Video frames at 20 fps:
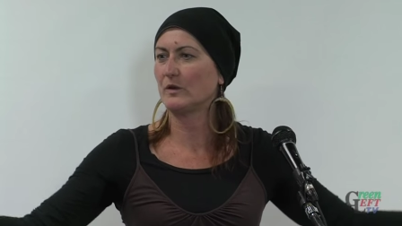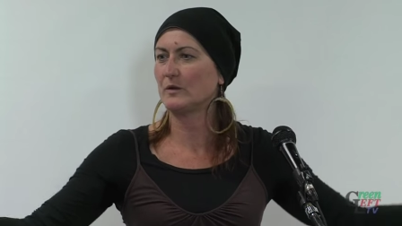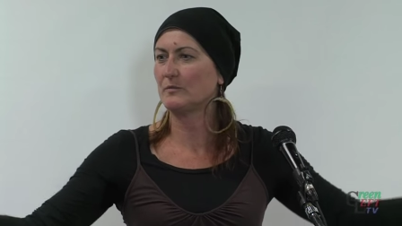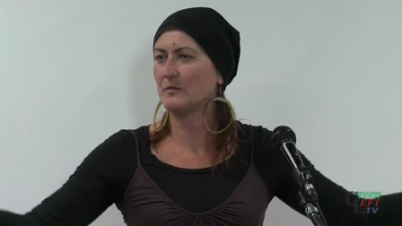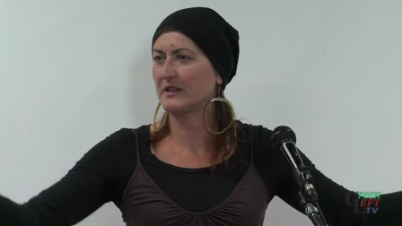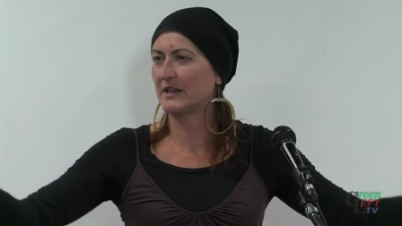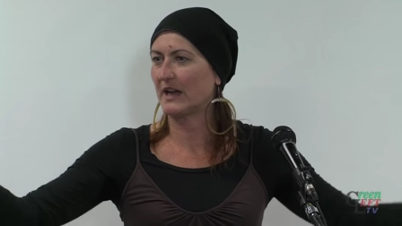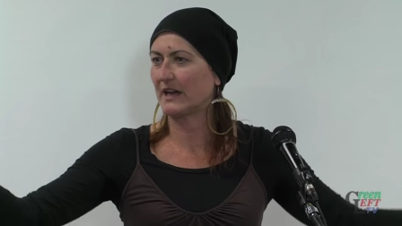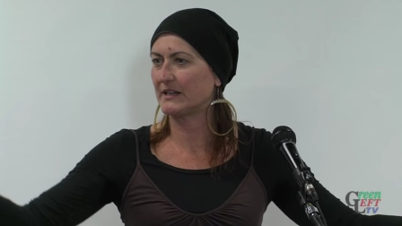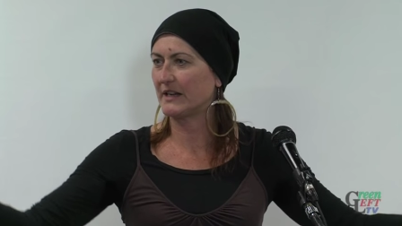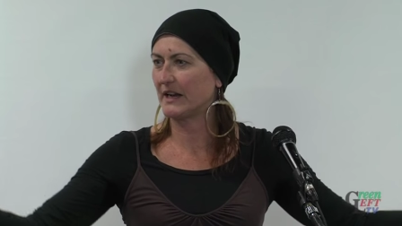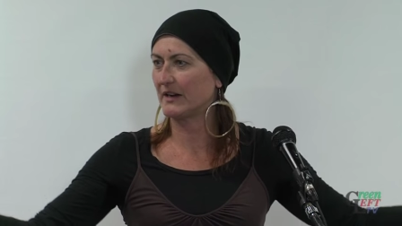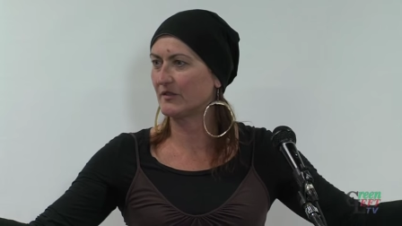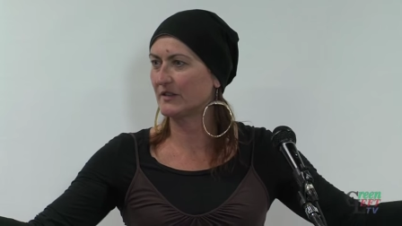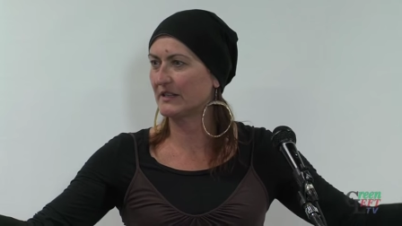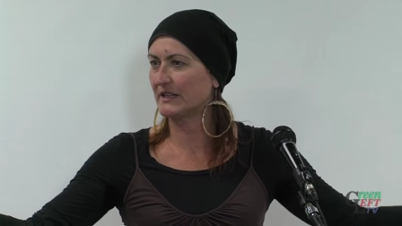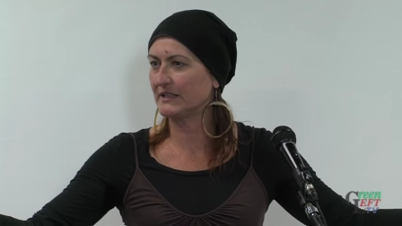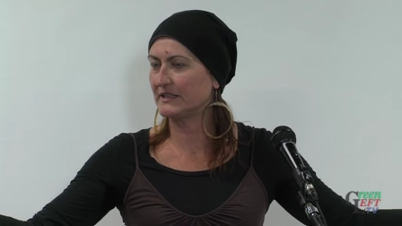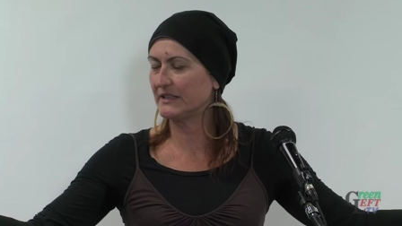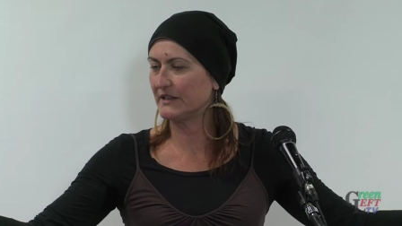women are
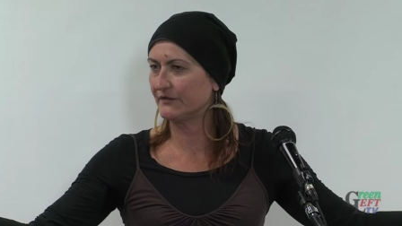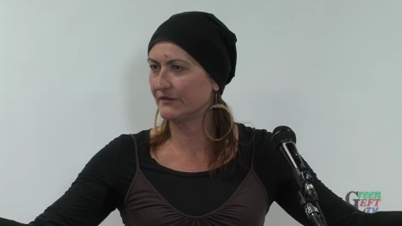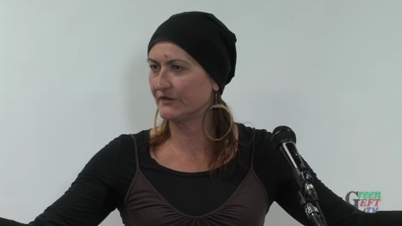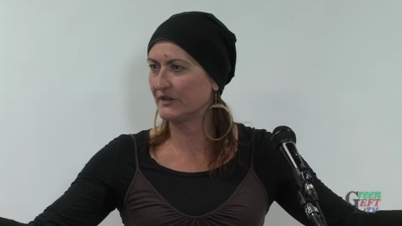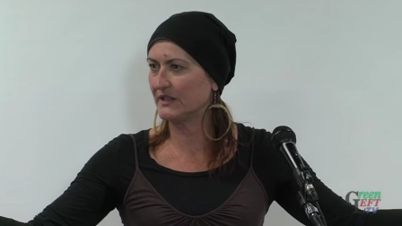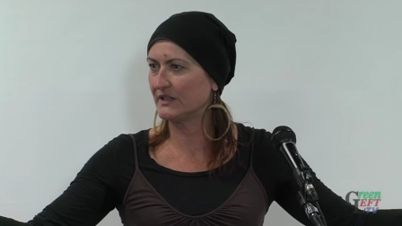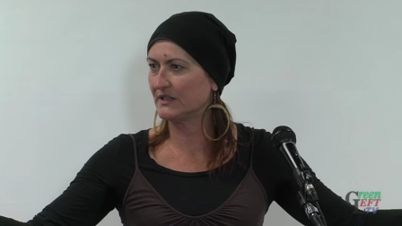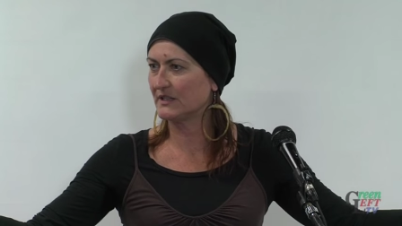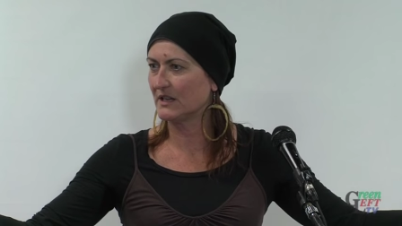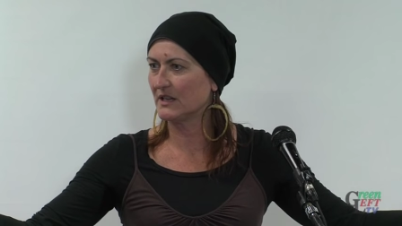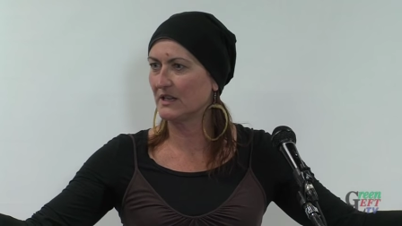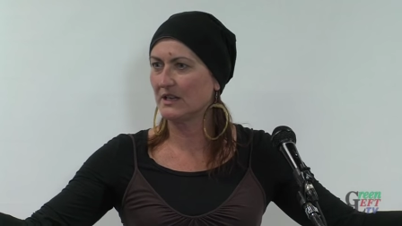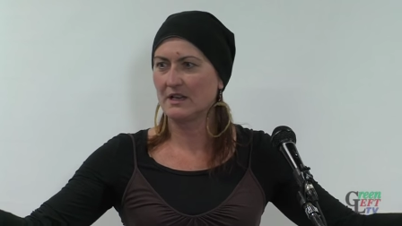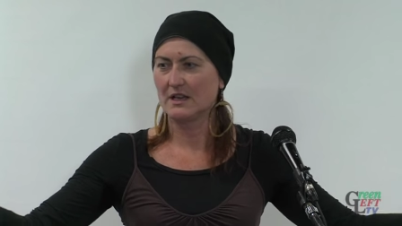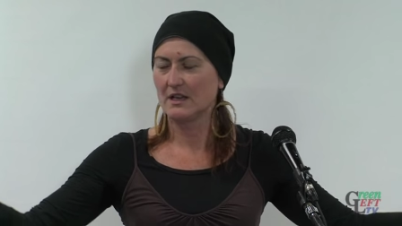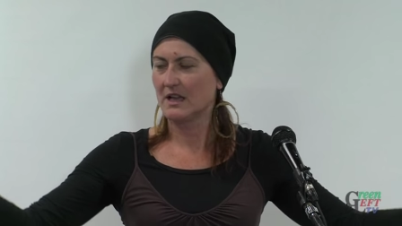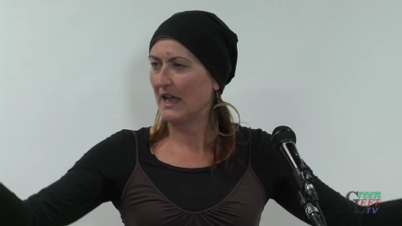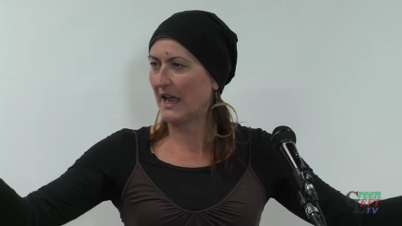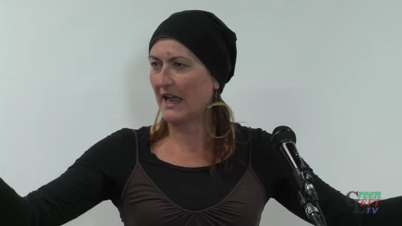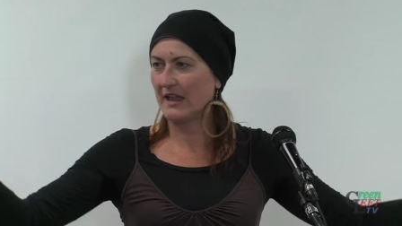inherently different,
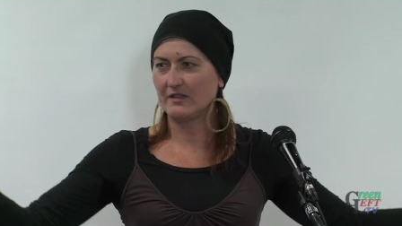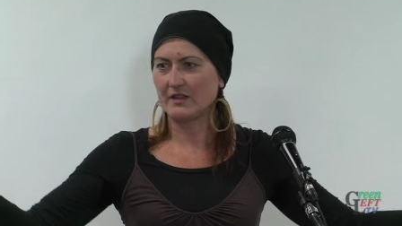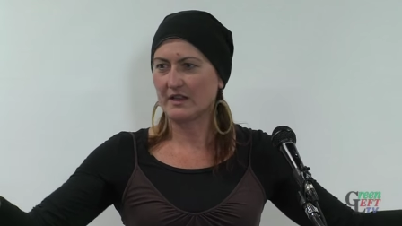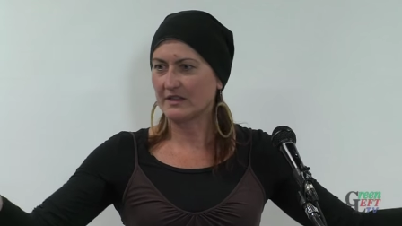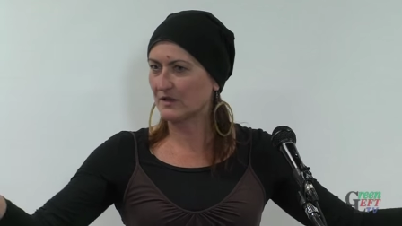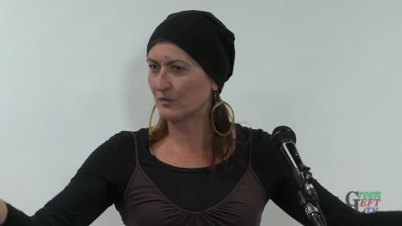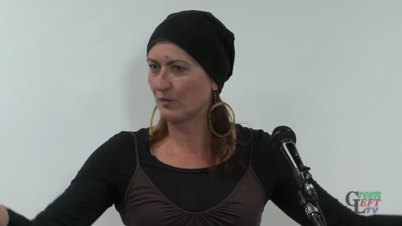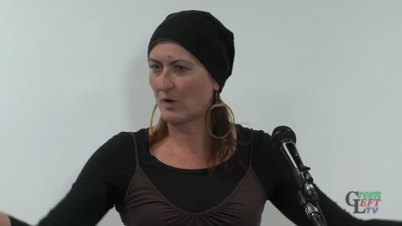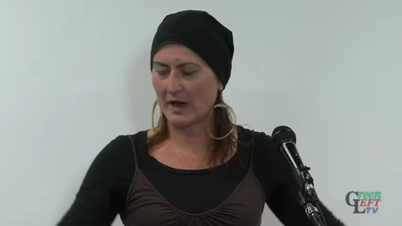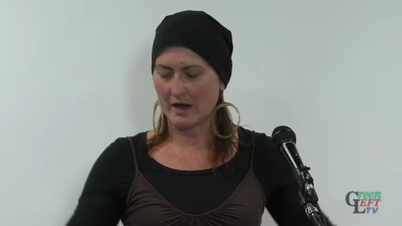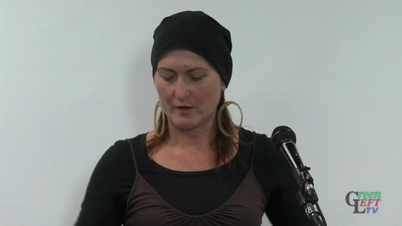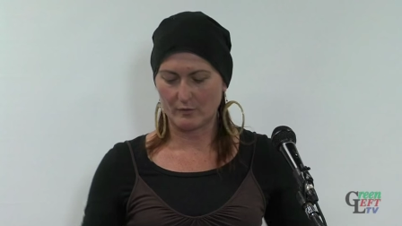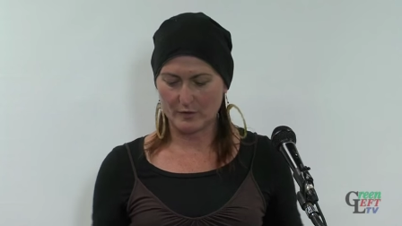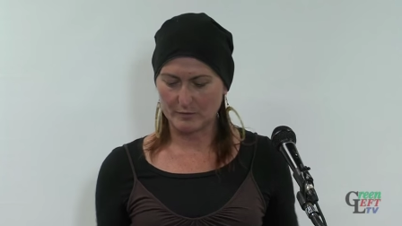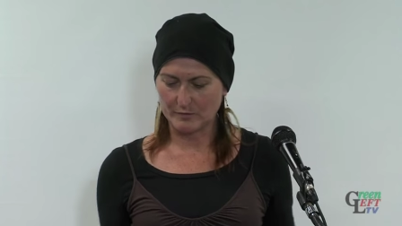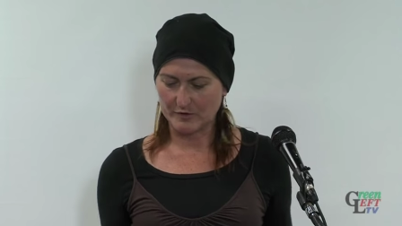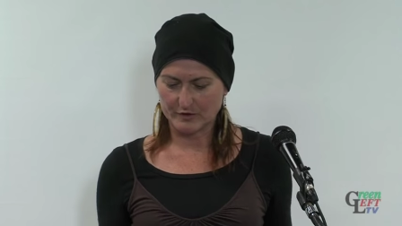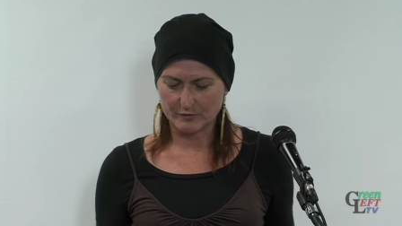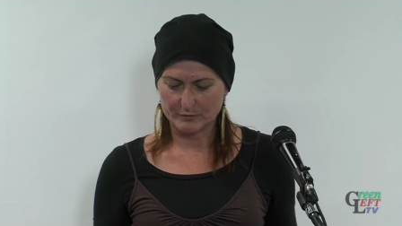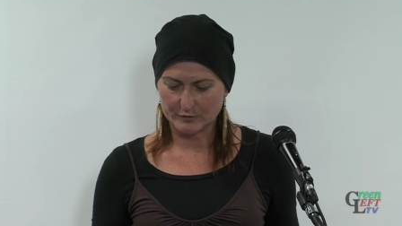and that's why are
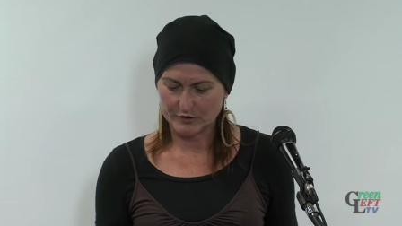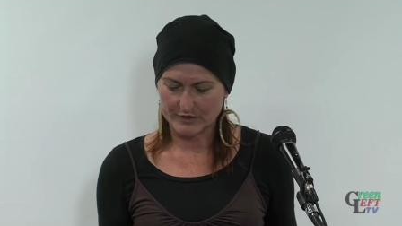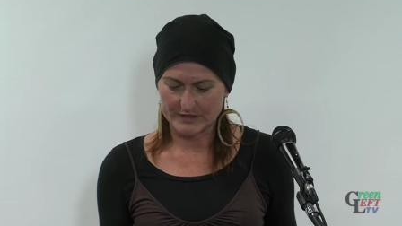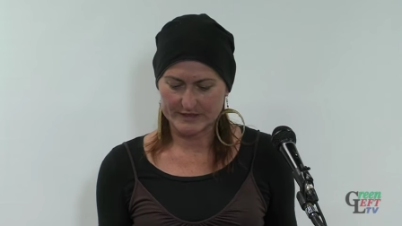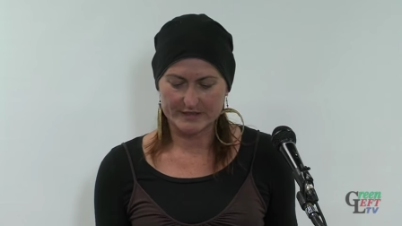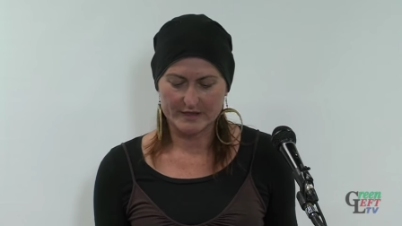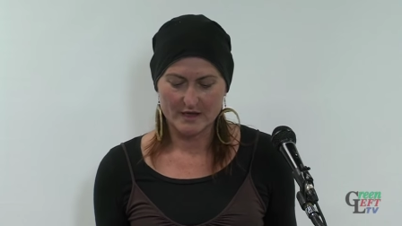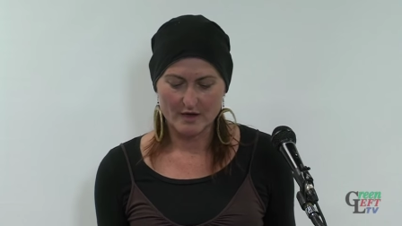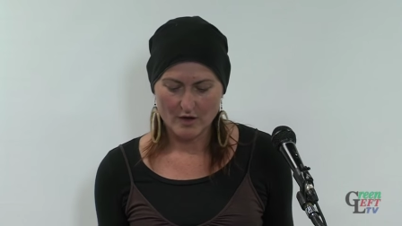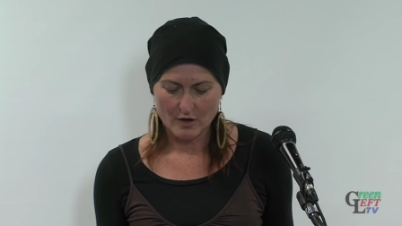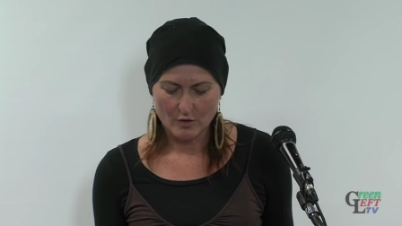women oppressed?